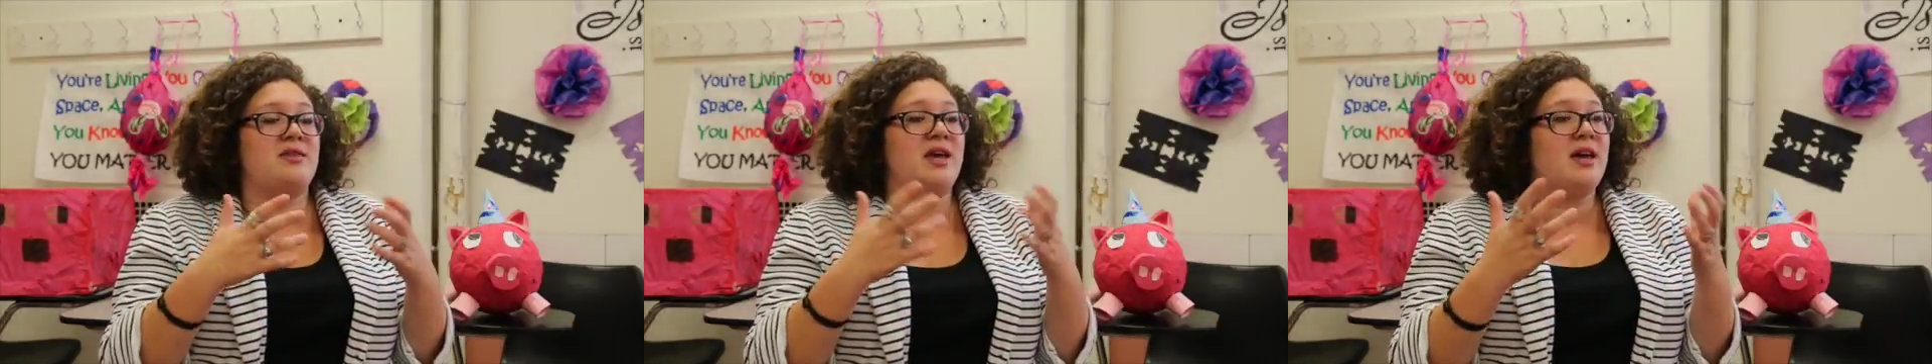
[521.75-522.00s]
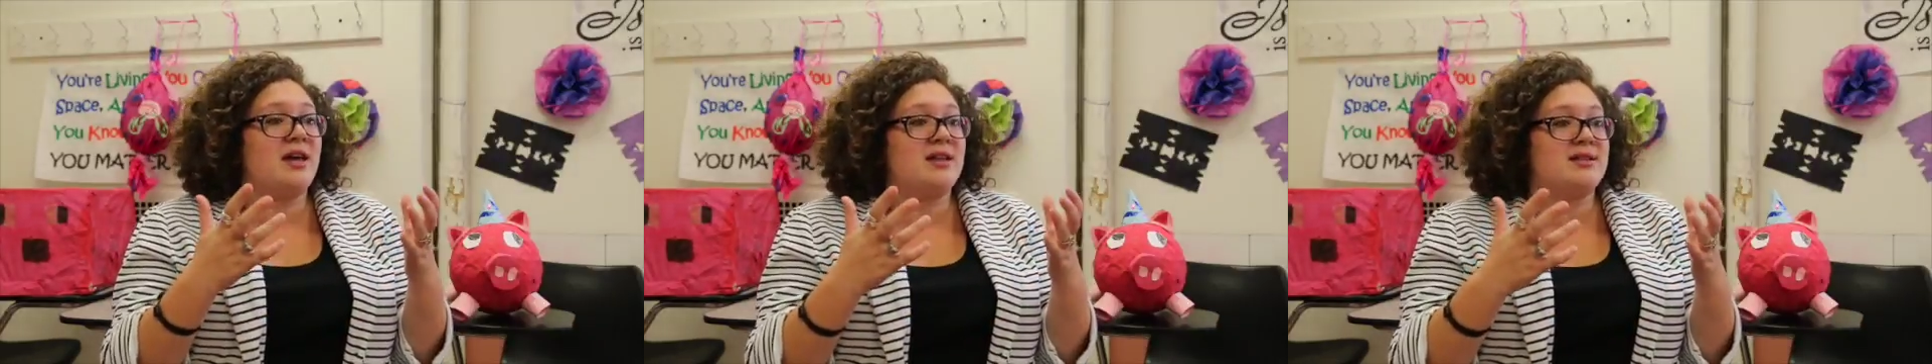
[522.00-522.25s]

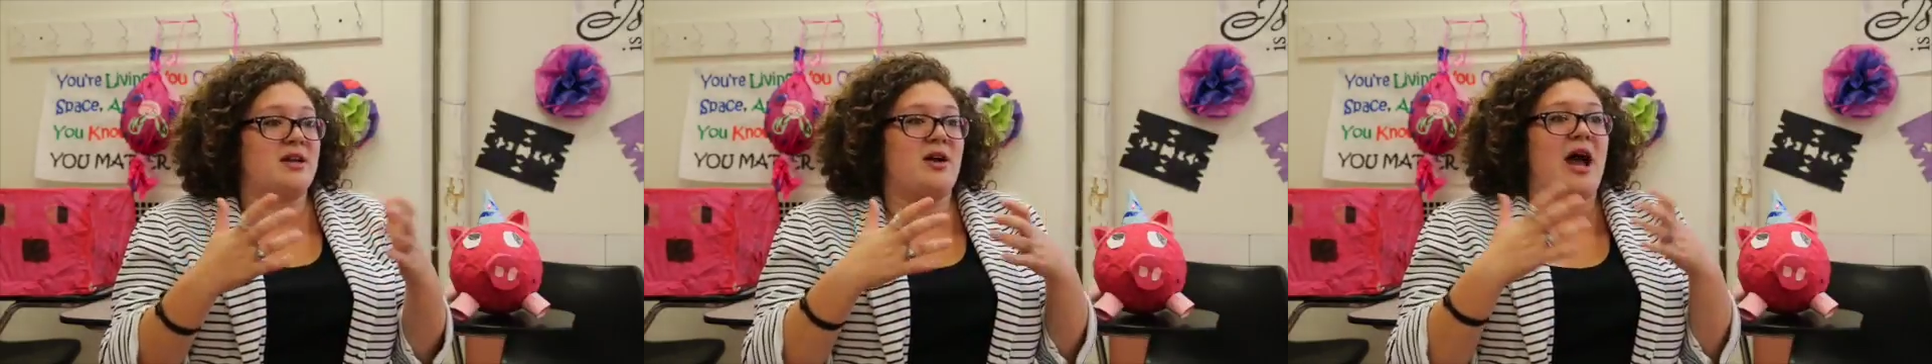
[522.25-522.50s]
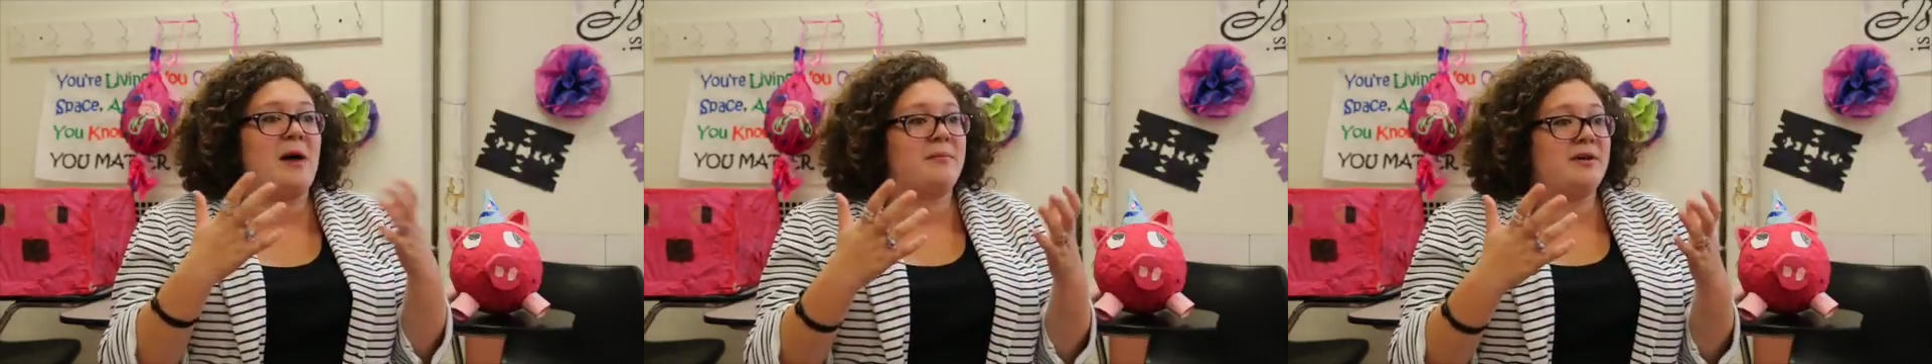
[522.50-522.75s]
things that are
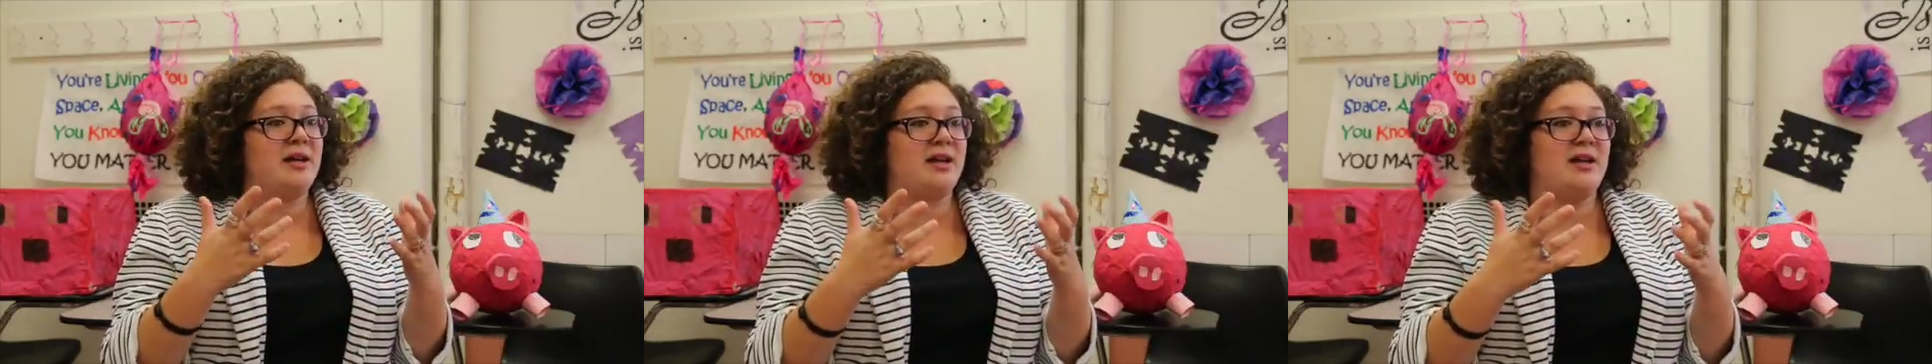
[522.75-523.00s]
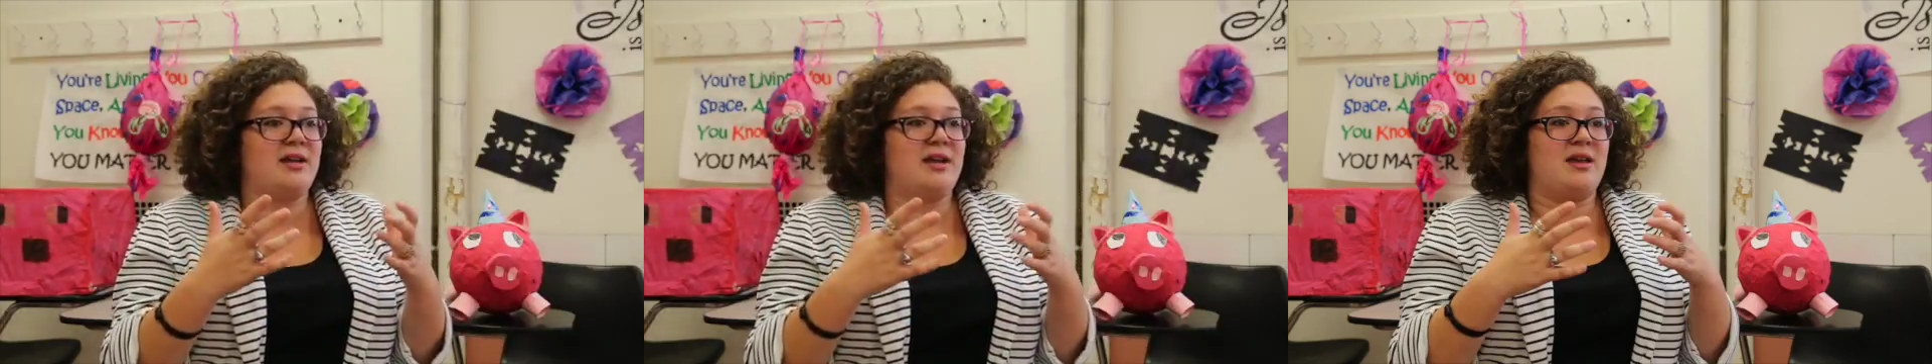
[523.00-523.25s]

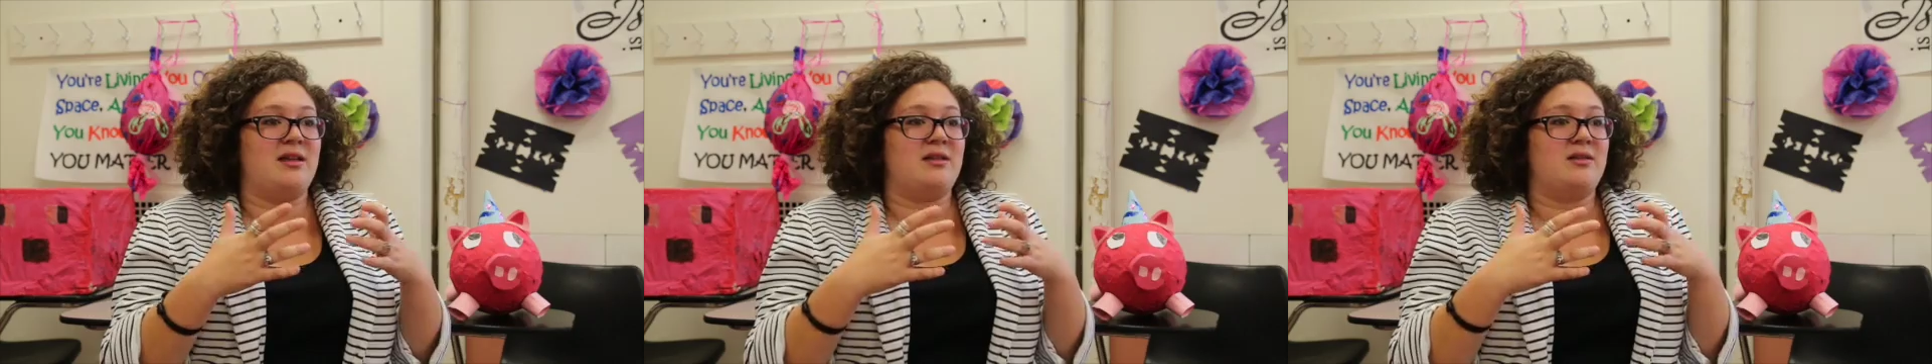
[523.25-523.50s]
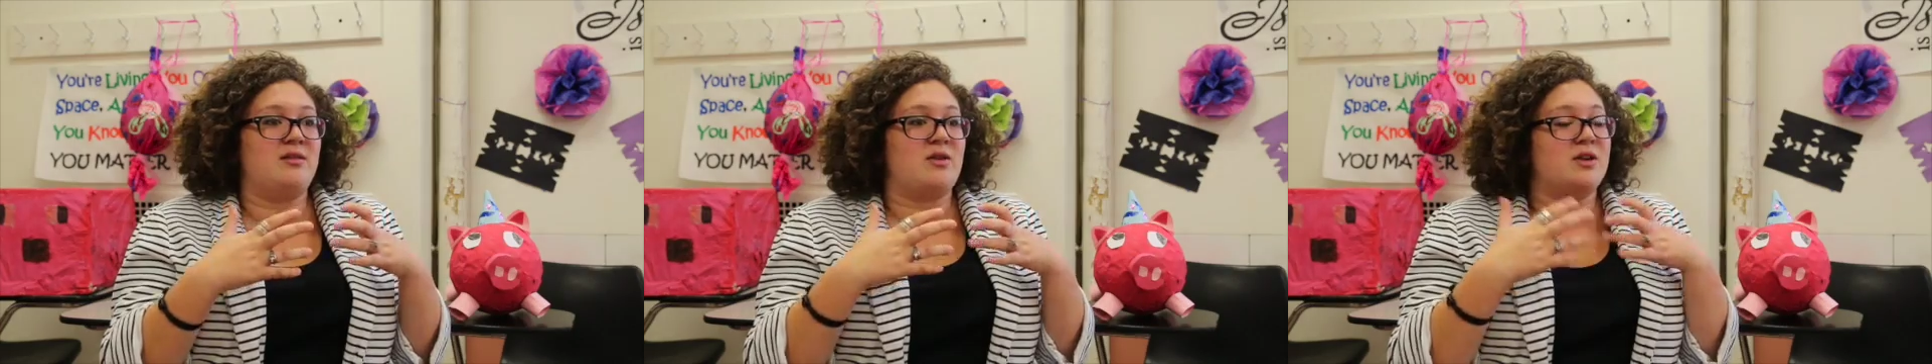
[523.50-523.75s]
happening in